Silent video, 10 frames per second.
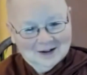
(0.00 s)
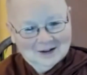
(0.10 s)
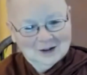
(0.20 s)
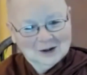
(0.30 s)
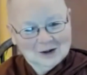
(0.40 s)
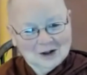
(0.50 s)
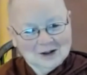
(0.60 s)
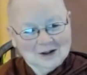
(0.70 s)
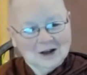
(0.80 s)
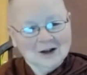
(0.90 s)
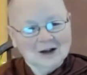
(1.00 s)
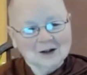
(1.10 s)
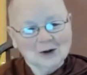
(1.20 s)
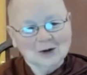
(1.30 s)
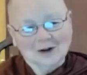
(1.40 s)
This is the Seka
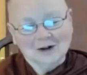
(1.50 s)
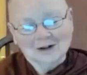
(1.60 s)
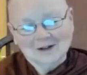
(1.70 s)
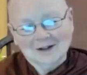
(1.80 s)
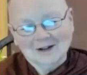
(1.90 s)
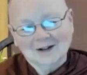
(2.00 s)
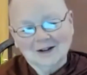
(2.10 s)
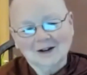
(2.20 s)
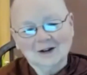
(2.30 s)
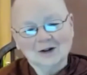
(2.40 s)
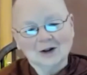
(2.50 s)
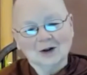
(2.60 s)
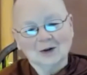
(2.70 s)
Sutta. It's